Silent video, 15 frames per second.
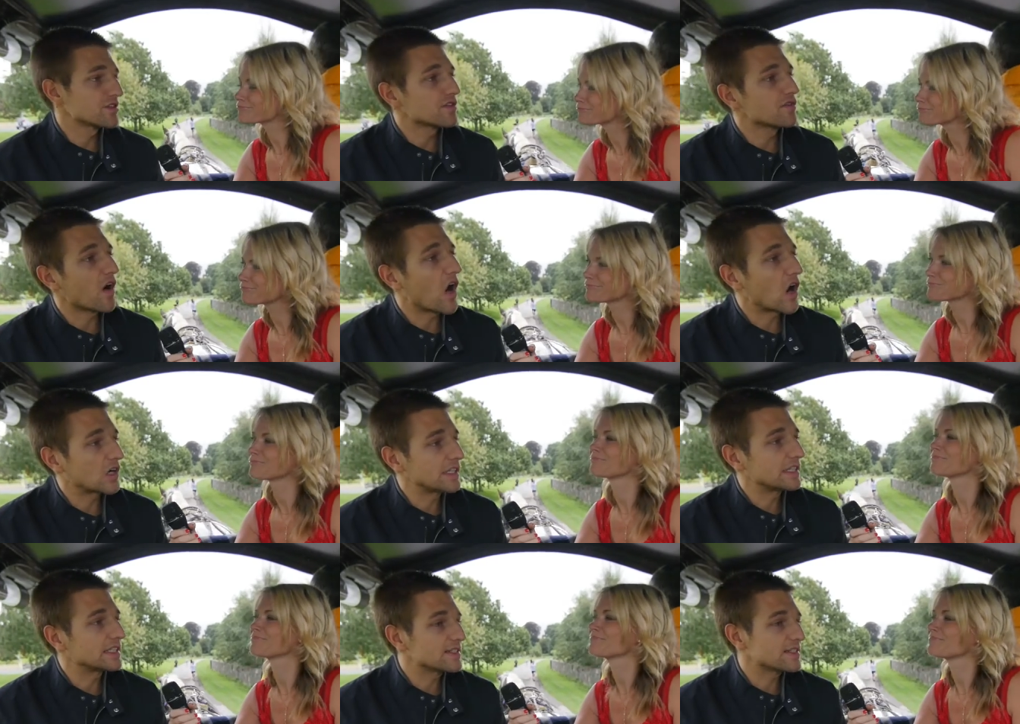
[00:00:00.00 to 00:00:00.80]
Speaker 1: you've
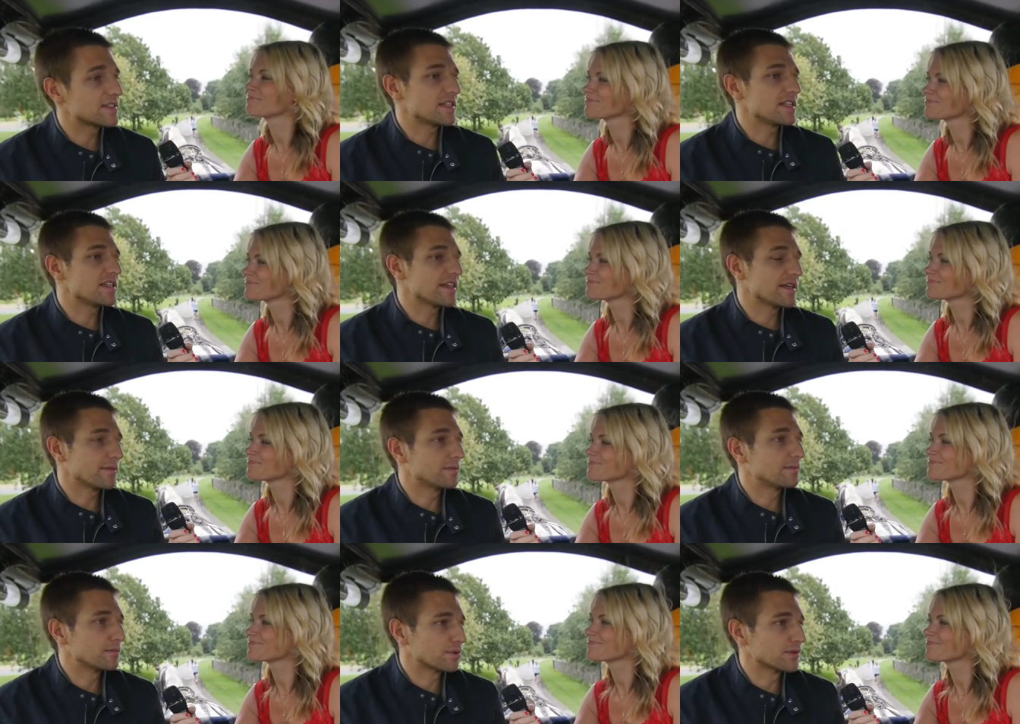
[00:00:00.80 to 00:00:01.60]
already seen
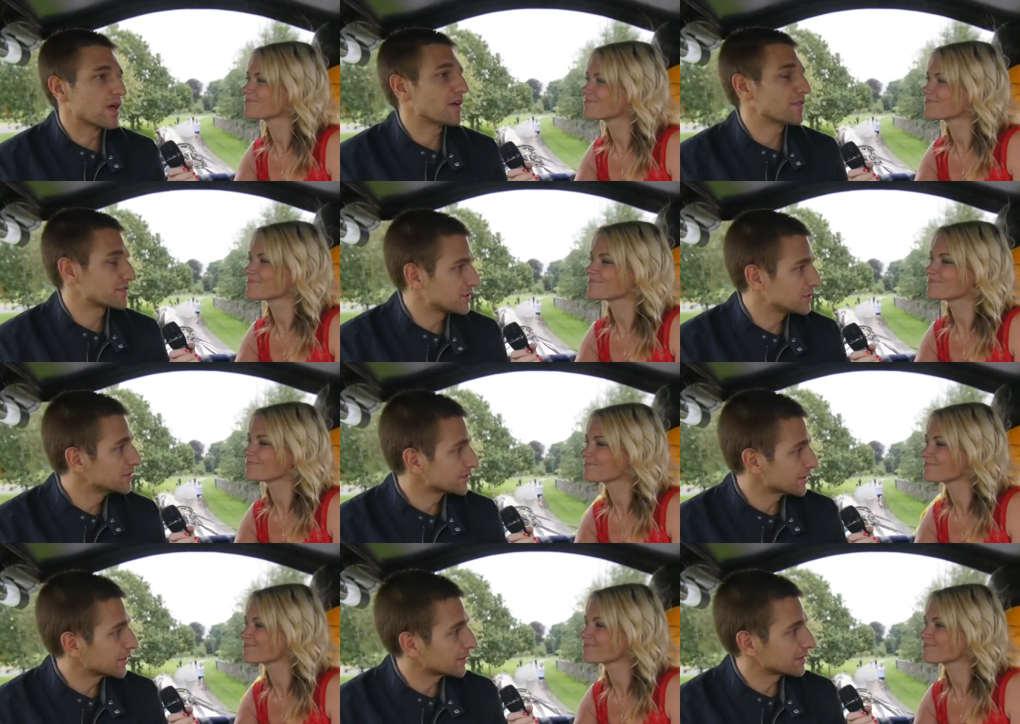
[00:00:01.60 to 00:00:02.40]
them bluff
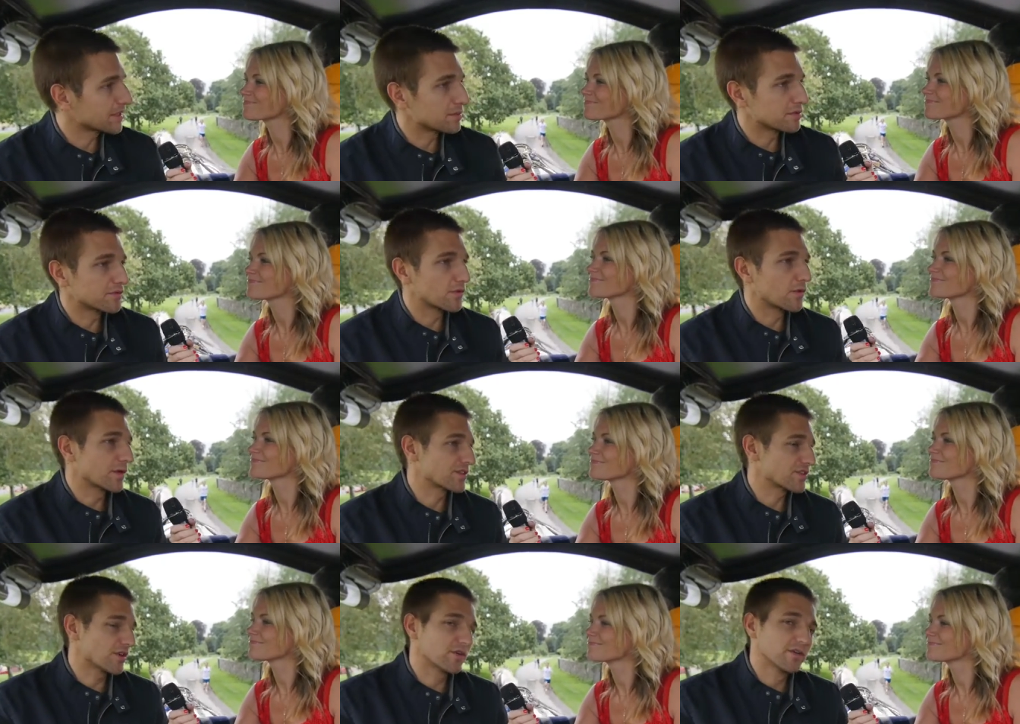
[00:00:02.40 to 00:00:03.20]
too frequently
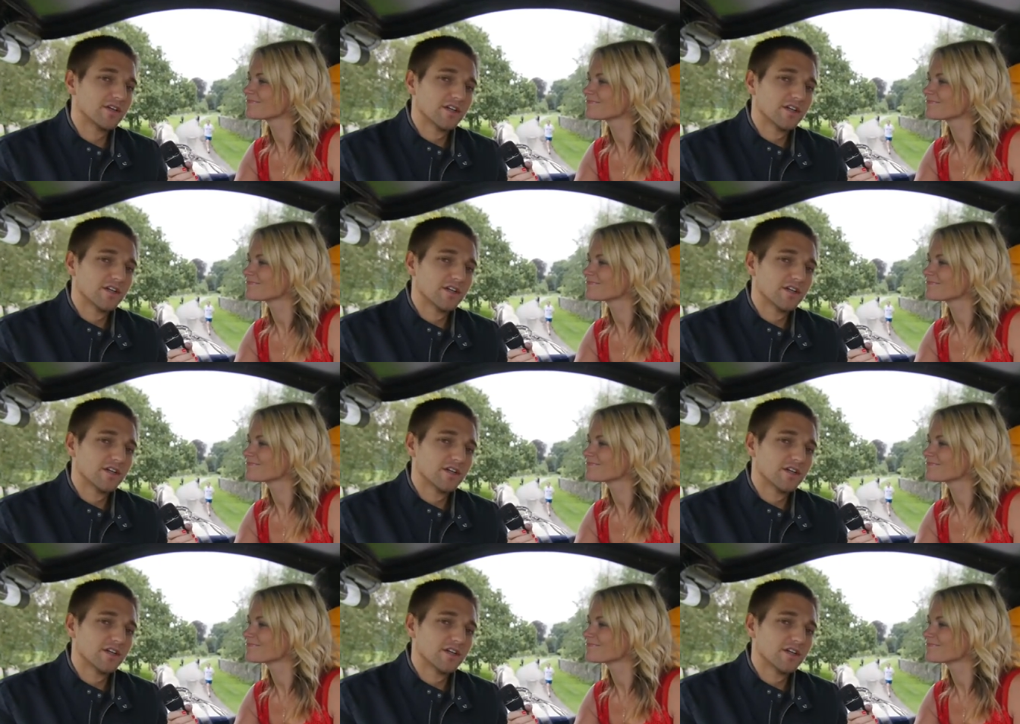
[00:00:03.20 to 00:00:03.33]
before. So